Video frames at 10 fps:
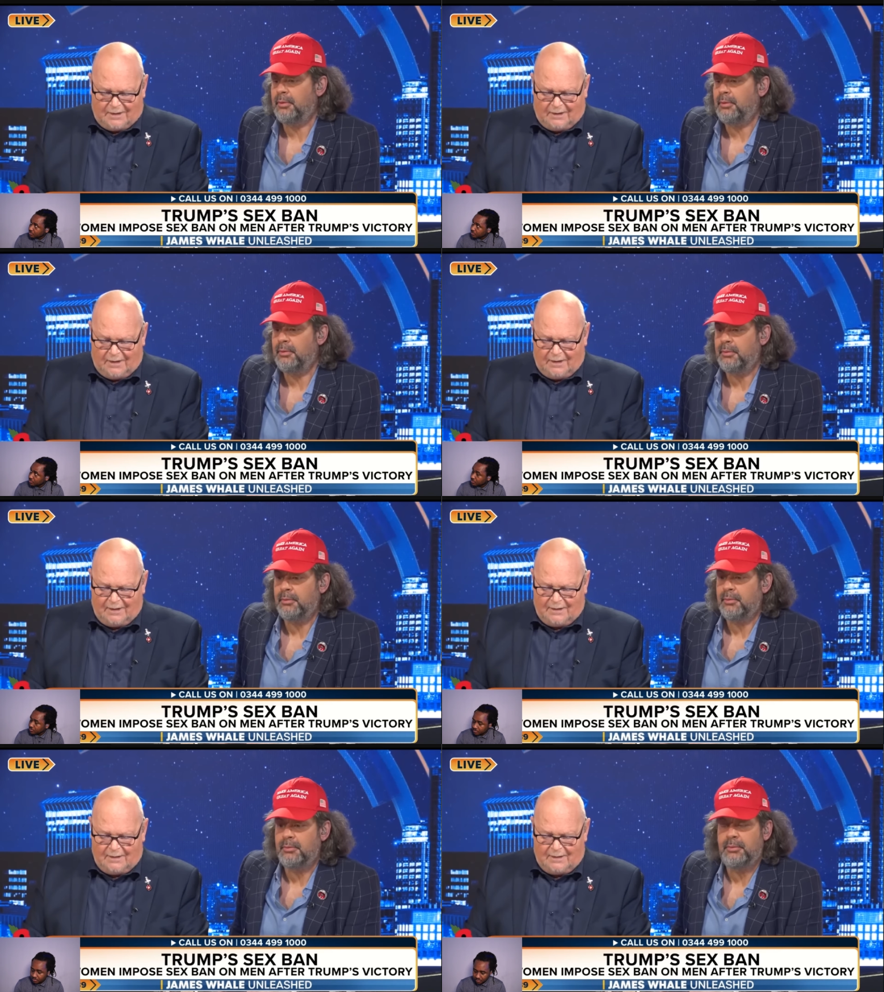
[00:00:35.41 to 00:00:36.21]

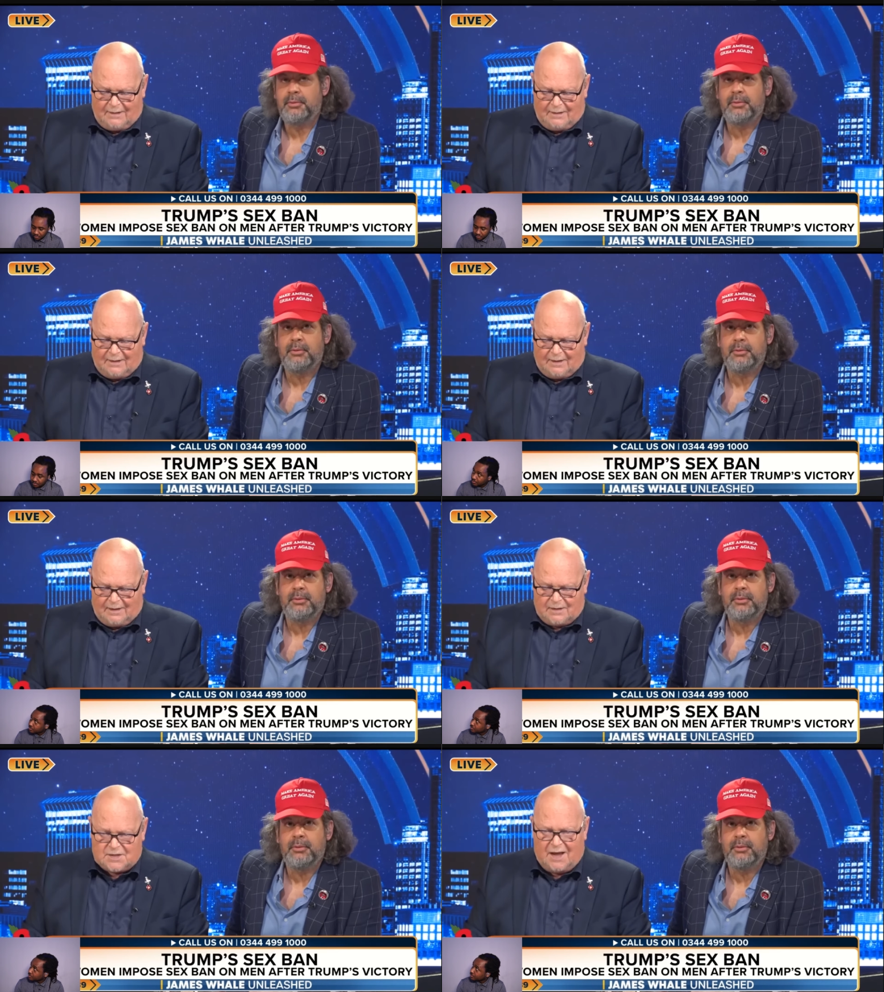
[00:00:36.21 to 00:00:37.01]
Speaker 1: Uh,
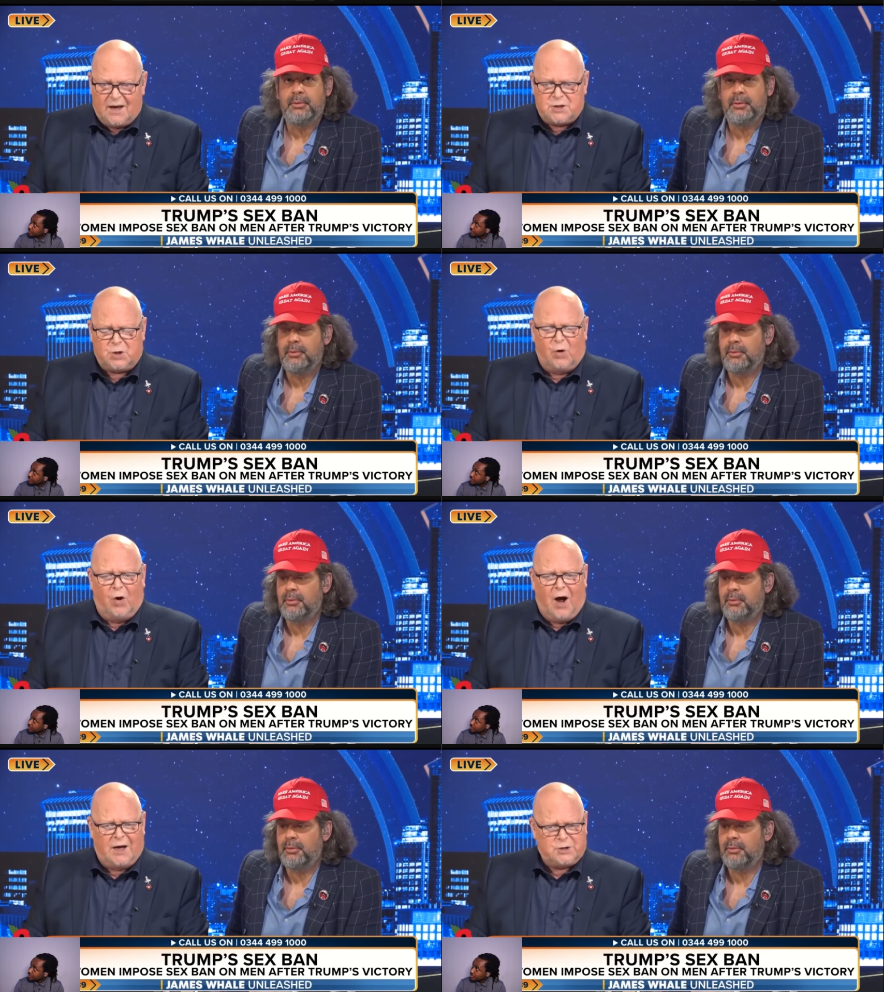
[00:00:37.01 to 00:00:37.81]
is it Aisha
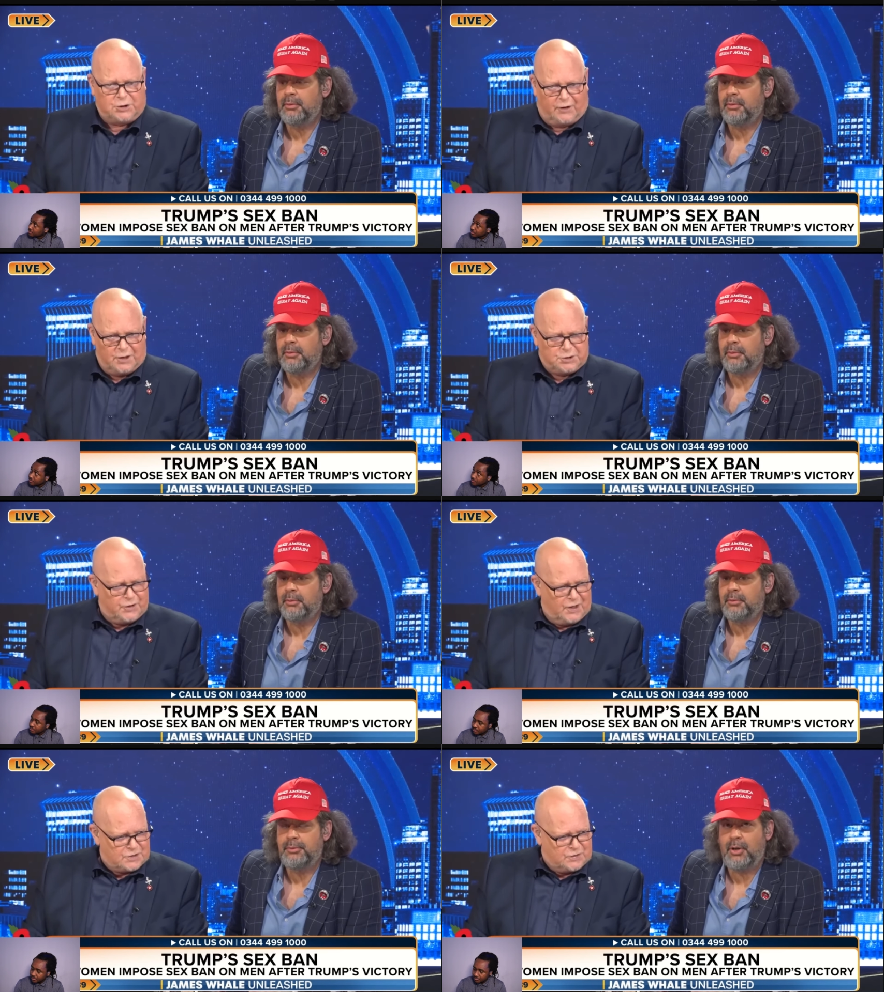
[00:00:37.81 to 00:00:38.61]
or Aisha? I
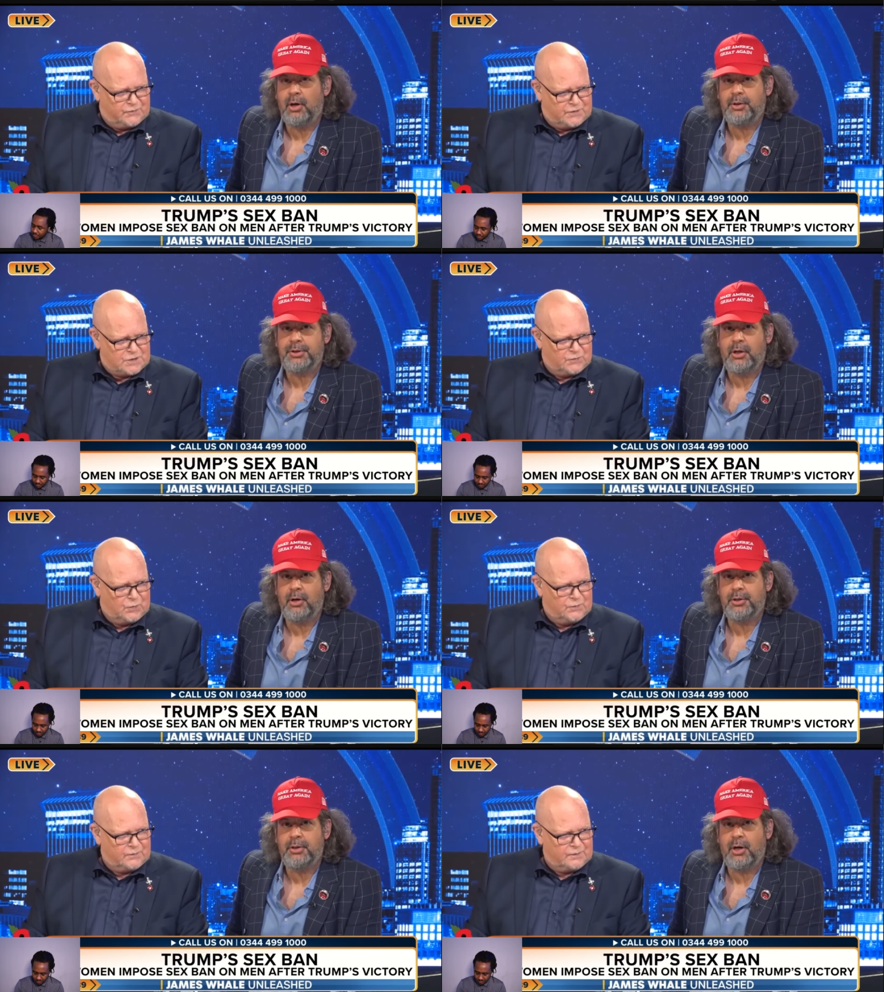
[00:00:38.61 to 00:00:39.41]
should ask you Aisha, first of
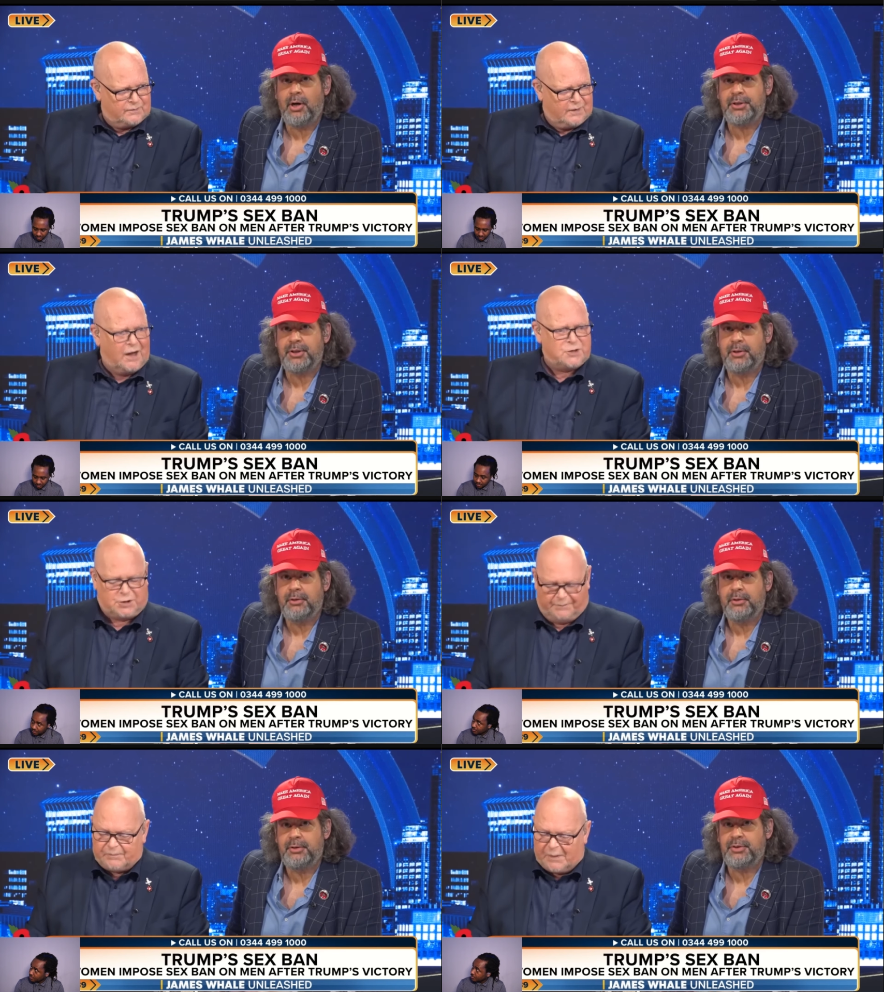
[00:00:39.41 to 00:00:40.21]
all. Aisha.
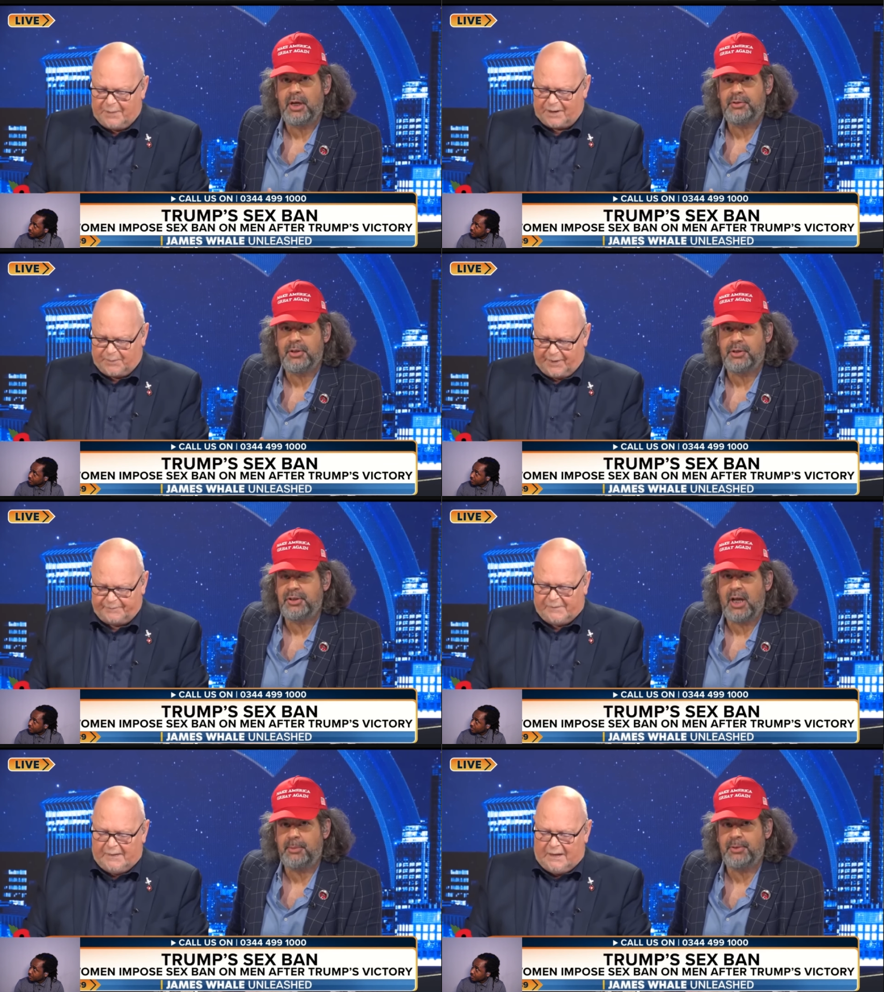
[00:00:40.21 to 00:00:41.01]
Aisha. There's no
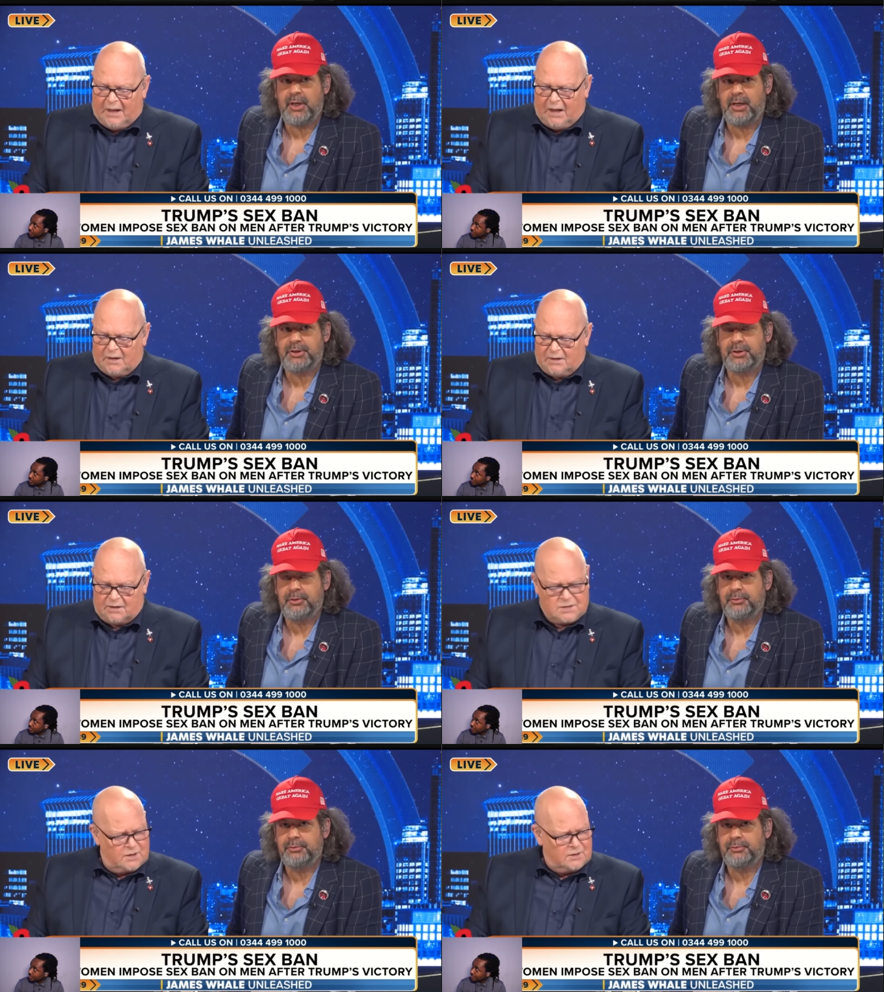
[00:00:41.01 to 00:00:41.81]
such name as Aisha.
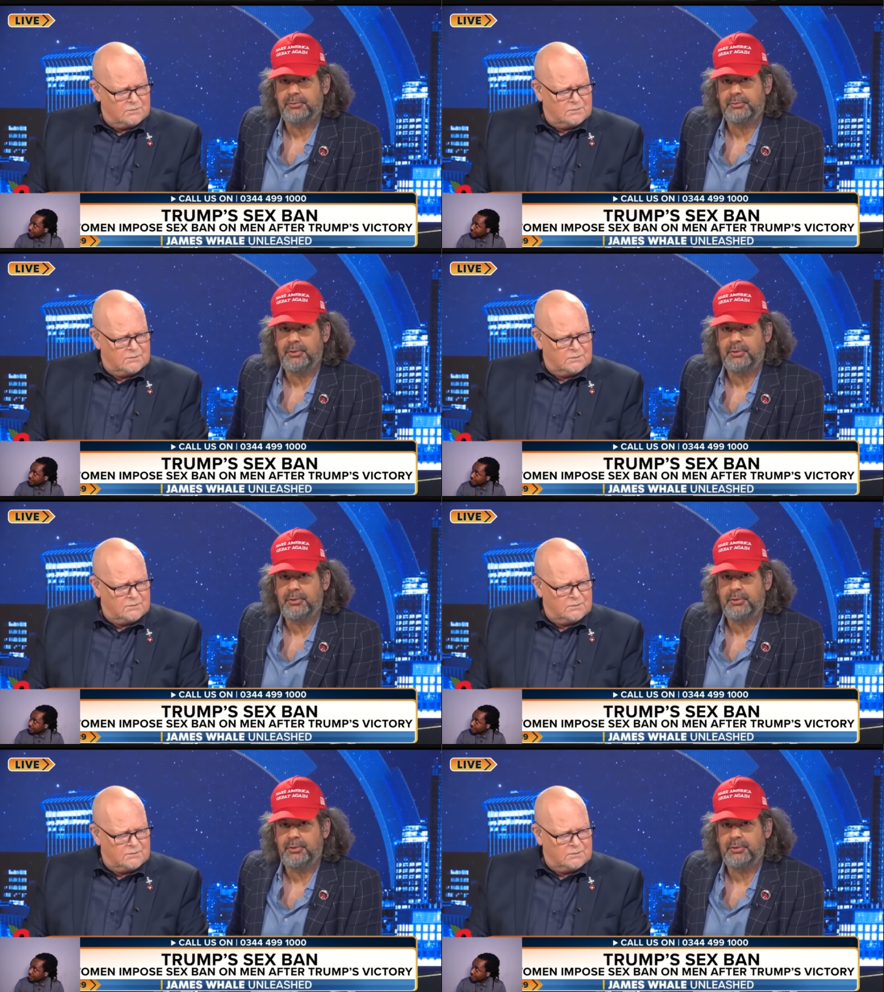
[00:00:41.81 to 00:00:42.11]
Isn't there?